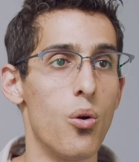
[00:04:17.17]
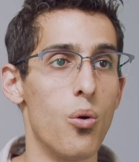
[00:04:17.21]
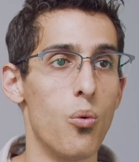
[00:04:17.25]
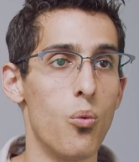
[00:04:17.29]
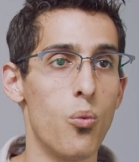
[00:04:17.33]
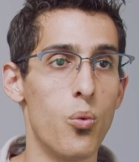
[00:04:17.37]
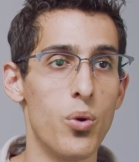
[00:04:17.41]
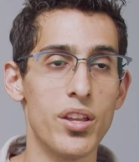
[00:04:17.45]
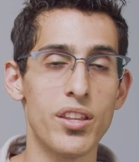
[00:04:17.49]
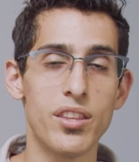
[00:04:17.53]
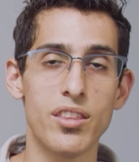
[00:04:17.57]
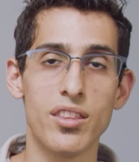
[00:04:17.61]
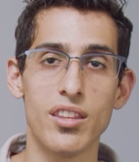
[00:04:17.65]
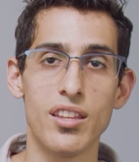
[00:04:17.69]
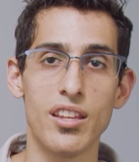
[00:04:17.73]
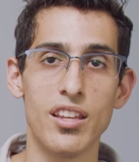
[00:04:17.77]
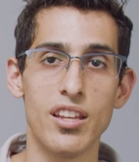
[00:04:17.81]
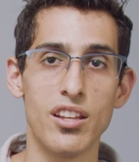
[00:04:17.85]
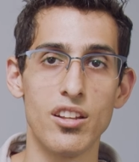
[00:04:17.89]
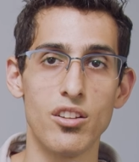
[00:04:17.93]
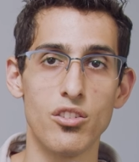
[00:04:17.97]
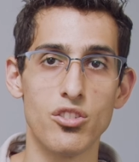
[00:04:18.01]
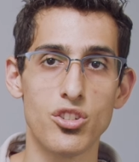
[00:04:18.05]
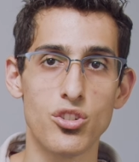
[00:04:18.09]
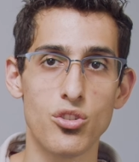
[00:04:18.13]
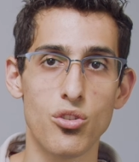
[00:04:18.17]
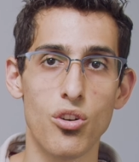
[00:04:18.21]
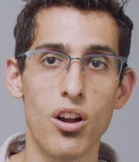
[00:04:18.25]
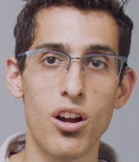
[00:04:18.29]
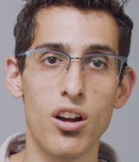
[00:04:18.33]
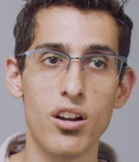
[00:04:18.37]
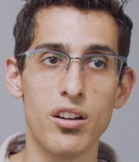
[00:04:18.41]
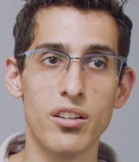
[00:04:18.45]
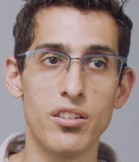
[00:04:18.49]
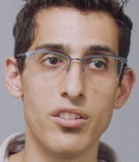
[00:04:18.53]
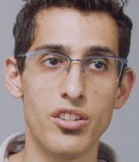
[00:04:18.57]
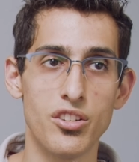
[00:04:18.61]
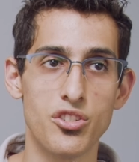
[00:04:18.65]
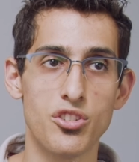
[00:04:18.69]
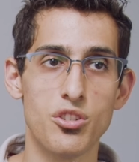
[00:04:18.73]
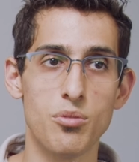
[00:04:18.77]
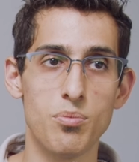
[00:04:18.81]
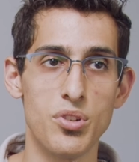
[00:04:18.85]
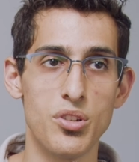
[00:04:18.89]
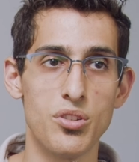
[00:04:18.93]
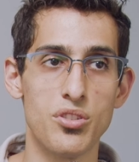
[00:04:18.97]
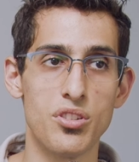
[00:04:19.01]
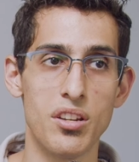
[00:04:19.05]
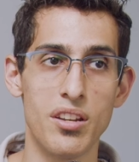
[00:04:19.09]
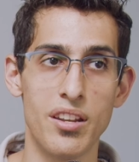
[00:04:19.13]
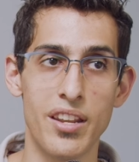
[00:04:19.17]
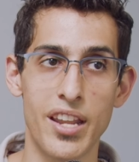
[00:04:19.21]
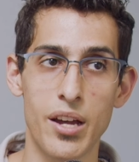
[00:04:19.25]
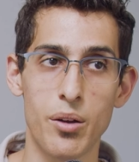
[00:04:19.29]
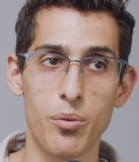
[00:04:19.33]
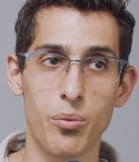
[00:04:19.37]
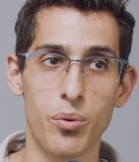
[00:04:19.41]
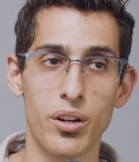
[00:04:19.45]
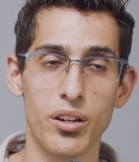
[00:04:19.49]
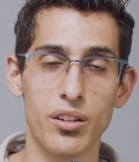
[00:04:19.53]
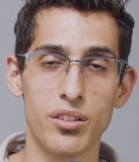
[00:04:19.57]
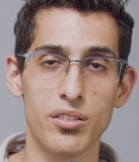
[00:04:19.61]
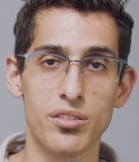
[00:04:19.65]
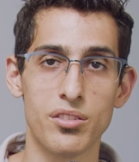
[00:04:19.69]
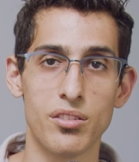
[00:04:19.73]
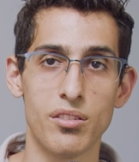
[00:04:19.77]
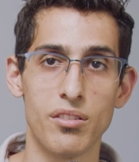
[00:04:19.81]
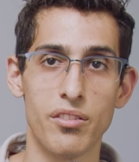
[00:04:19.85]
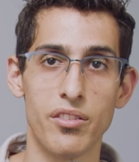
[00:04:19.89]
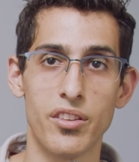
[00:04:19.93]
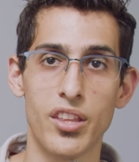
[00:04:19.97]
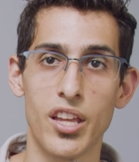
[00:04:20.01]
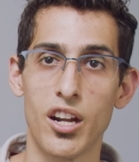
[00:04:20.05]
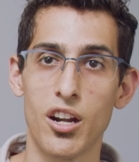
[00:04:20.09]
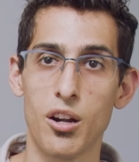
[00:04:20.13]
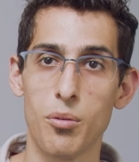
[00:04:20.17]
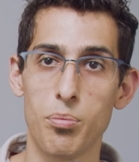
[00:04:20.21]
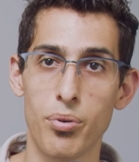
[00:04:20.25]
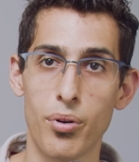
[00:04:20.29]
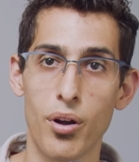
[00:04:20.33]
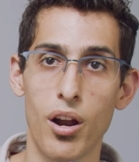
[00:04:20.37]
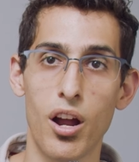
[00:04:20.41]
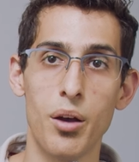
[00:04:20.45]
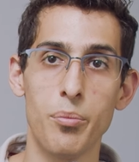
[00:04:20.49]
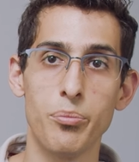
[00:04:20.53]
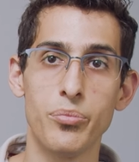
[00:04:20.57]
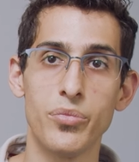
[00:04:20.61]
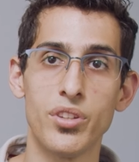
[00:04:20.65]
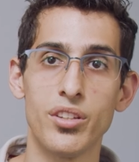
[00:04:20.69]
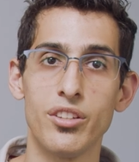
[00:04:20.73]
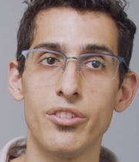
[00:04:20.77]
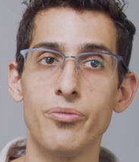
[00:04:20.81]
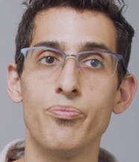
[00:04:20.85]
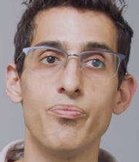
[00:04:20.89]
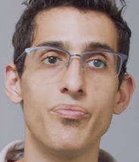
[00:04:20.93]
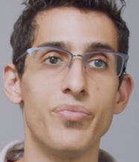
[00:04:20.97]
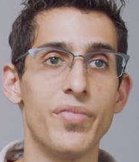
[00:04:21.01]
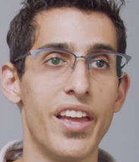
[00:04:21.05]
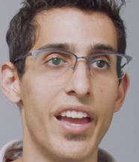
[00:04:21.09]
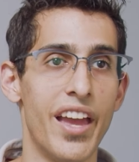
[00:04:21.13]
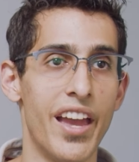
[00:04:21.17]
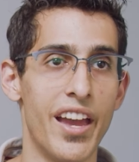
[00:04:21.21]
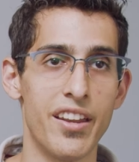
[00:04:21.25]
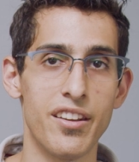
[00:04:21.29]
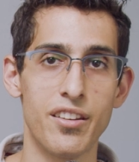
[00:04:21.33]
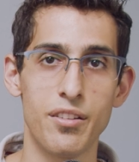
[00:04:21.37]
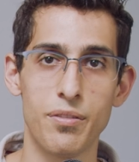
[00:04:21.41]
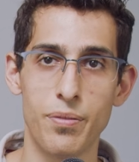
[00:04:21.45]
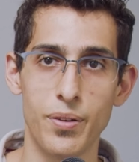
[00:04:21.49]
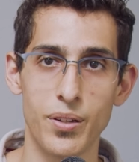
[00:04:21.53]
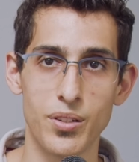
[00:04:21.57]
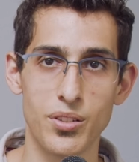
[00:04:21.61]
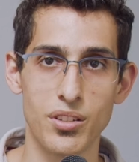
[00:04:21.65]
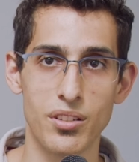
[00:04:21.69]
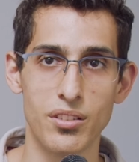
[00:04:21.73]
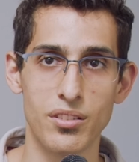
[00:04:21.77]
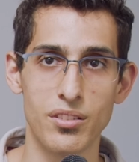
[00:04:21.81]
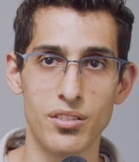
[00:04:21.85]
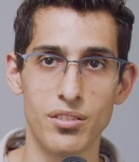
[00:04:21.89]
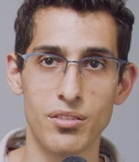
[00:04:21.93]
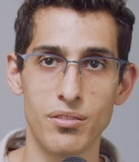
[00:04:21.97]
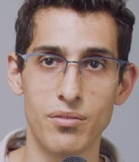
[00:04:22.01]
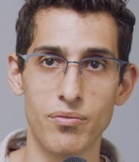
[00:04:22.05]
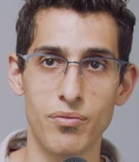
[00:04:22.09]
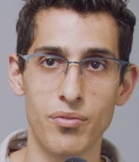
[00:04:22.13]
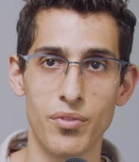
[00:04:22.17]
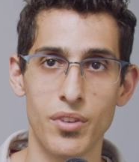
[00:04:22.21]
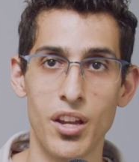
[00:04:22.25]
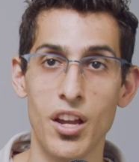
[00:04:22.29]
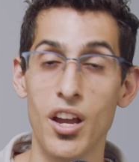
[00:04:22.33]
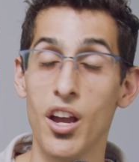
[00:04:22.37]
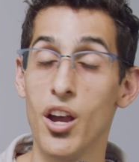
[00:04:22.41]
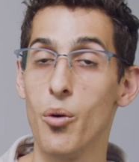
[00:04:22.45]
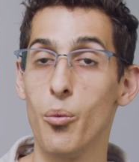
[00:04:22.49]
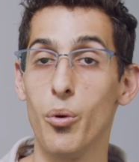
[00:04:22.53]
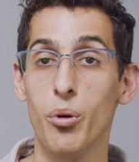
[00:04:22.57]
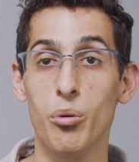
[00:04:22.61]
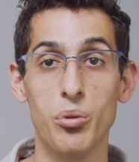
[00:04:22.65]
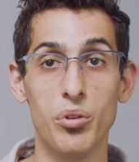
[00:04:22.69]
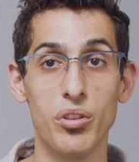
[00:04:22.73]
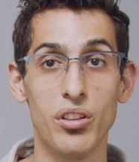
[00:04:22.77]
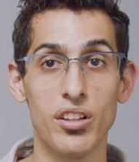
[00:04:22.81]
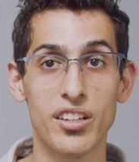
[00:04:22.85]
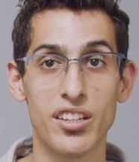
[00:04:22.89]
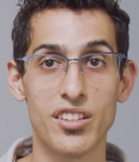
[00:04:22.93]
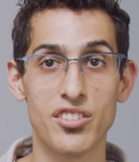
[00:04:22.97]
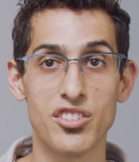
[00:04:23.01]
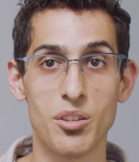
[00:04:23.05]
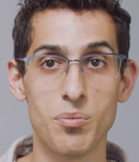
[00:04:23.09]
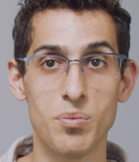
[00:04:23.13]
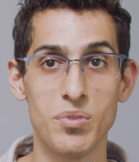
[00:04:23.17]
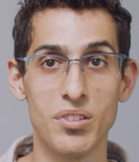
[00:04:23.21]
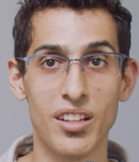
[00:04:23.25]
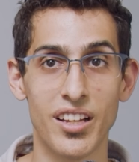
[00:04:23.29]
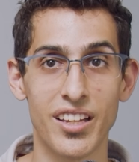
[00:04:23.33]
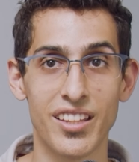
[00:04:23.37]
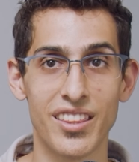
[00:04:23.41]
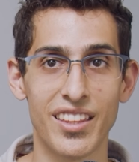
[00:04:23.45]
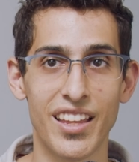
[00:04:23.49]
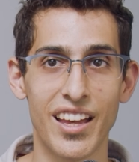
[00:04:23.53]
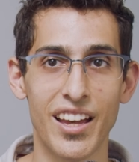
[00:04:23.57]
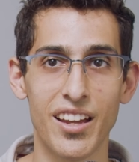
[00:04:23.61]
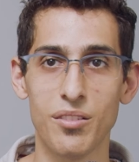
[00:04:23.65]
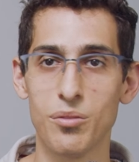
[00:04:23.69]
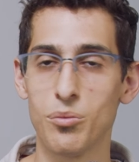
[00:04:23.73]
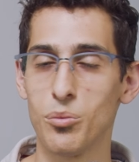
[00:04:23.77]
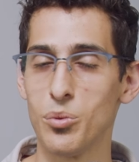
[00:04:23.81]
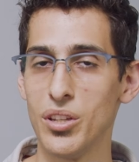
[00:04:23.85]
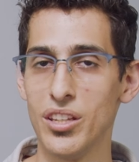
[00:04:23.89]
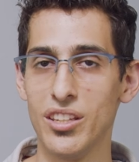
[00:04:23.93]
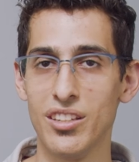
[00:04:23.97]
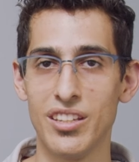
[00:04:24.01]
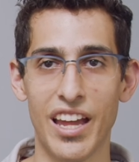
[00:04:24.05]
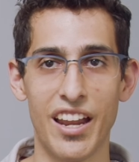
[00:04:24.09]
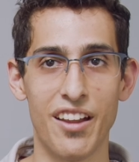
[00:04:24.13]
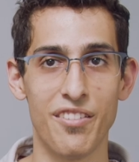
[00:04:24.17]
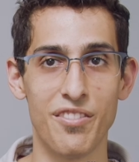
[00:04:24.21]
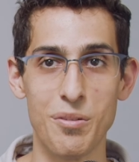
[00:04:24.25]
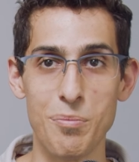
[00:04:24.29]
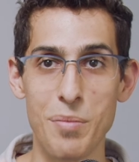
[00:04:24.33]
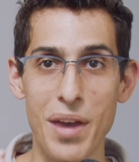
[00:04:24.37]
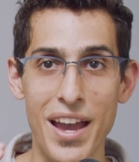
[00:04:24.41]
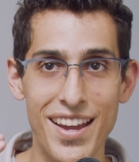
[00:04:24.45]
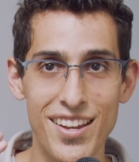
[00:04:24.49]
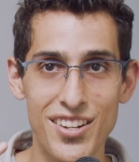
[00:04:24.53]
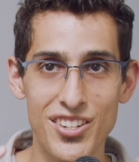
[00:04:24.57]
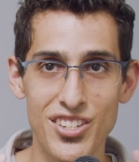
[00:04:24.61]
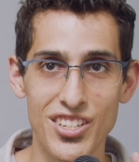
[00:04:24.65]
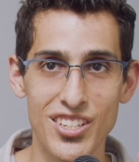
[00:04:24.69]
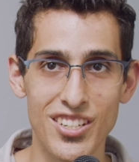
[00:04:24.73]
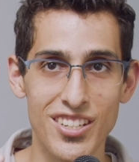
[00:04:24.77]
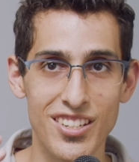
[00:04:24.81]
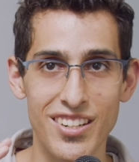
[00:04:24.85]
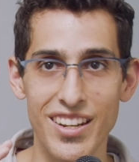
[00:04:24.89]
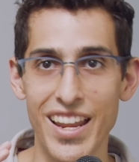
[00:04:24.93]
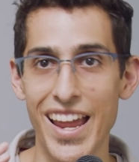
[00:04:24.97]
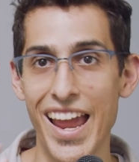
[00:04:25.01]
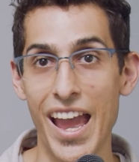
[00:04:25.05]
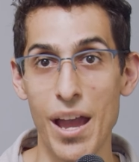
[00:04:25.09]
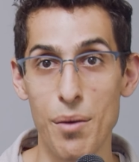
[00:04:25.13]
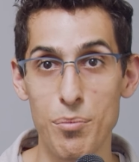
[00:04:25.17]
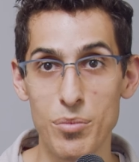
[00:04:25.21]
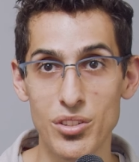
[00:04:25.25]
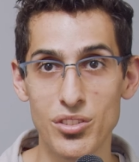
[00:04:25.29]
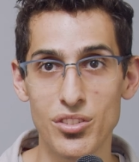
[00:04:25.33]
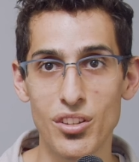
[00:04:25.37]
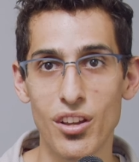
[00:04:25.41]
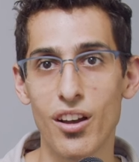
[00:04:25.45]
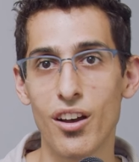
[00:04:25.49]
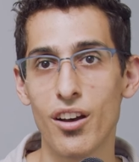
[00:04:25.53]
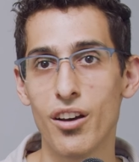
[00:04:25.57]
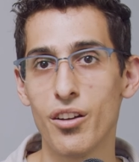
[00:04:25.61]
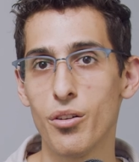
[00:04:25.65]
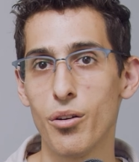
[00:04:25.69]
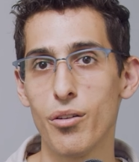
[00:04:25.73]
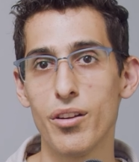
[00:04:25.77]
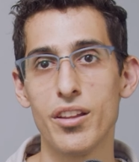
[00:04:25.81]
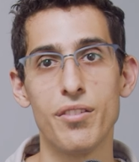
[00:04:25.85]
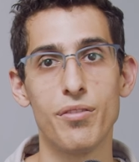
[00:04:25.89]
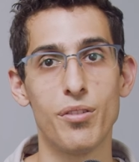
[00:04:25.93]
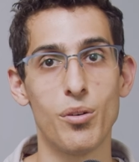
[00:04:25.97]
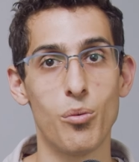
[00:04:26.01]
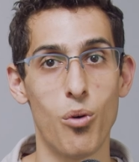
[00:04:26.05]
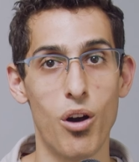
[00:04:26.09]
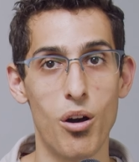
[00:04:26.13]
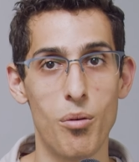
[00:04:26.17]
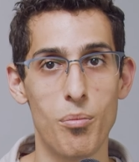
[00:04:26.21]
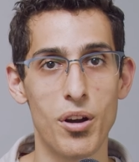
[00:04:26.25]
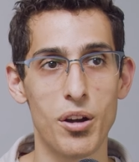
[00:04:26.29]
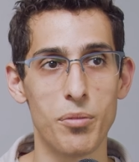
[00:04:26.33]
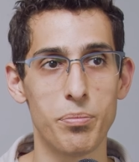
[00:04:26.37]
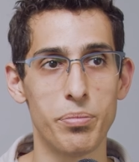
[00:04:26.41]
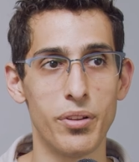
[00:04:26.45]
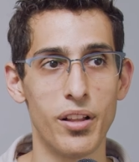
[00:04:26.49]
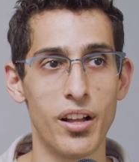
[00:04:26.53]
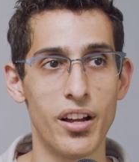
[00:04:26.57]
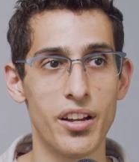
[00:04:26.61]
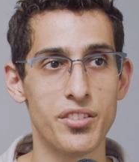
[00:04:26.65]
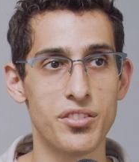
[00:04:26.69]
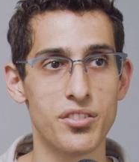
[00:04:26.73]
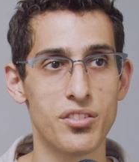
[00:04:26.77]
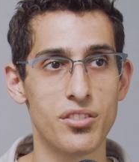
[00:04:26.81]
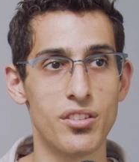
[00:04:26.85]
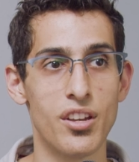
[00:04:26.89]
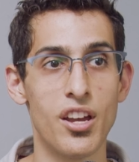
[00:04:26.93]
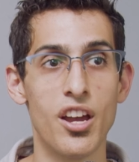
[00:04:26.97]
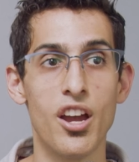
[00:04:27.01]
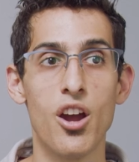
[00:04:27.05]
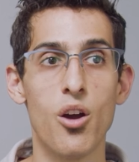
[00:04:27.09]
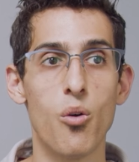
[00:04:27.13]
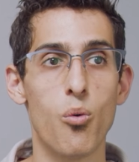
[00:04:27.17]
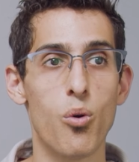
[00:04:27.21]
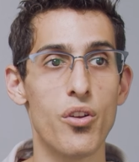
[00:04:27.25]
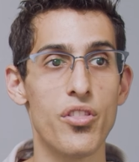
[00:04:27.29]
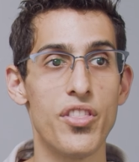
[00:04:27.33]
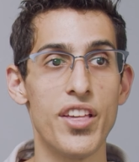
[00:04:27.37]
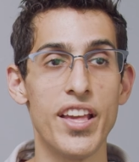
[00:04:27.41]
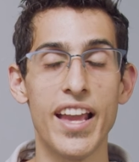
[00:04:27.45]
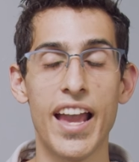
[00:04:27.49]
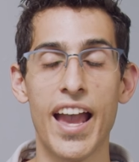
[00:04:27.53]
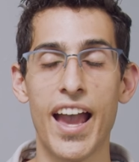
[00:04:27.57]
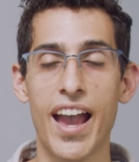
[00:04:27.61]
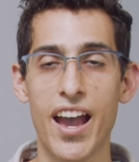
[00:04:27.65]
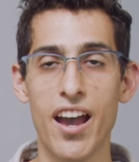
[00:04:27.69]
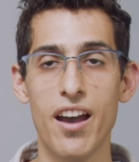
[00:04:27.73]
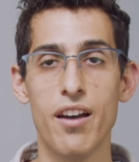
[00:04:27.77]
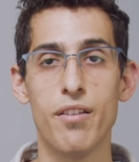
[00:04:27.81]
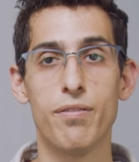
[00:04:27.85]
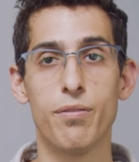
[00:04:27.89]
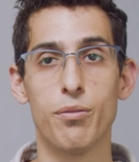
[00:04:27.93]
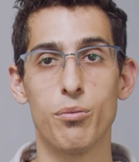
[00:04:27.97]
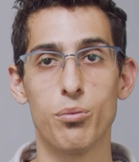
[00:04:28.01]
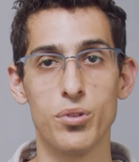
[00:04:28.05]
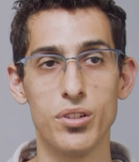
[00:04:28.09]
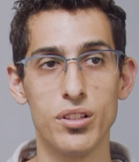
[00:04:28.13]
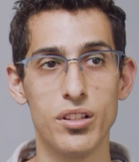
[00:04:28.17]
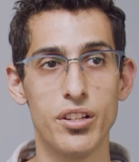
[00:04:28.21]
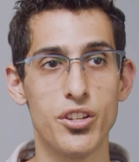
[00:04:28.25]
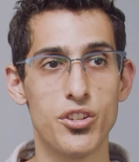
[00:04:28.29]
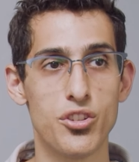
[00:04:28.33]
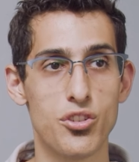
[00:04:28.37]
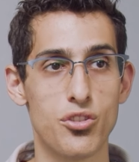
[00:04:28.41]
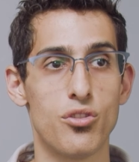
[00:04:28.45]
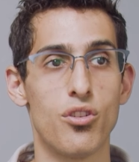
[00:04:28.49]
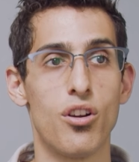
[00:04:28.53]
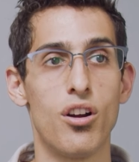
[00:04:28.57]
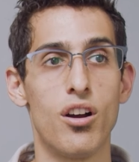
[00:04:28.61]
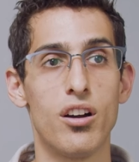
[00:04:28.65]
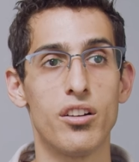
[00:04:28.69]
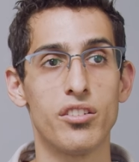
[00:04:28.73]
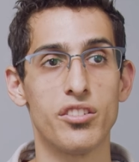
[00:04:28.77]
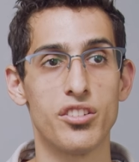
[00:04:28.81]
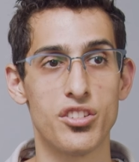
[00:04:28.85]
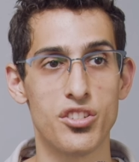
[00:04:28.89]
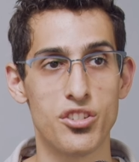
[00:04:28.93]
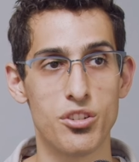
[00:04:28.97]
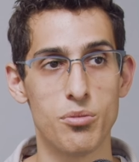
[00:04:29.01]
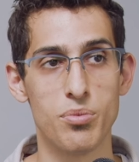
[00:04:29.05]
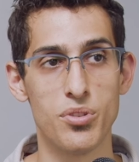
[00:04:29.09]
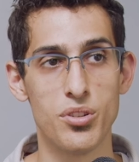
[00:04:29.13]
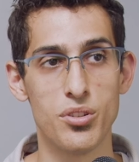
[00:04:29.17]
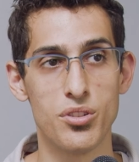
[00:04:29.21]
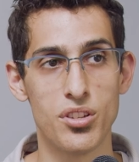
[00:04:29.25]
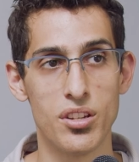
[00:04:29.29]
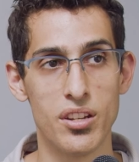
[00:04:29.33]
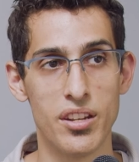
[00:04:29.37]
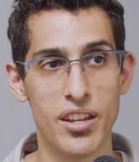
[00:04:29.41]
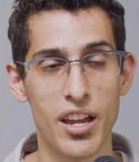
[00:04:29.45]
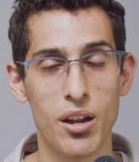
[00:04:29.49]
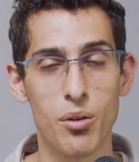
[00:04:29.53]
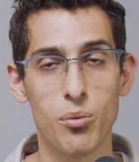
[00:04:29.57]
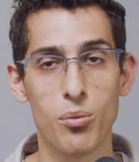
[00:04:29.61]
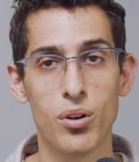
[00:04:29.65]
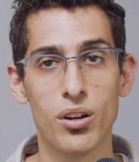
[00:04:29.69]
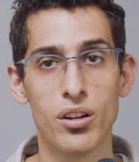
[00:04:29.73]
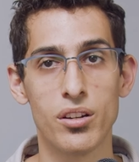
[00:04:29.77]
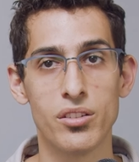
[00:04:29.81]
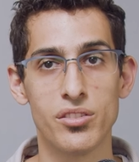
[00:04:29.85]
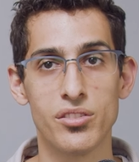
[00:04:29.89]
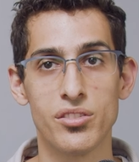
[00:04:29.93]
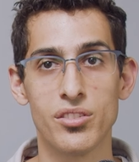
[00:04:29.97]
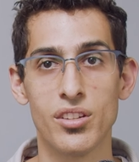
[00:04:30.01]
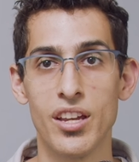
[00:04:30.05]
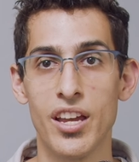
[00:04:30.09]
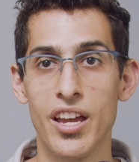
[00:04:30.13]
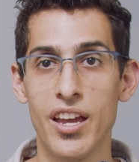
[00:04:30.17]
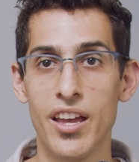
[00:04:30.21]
with strong distribution networks that are prompt and efficient. When we look at something like that, we kind of imagine Amazon or even Walmart Plus, where they have really strong distribution networks.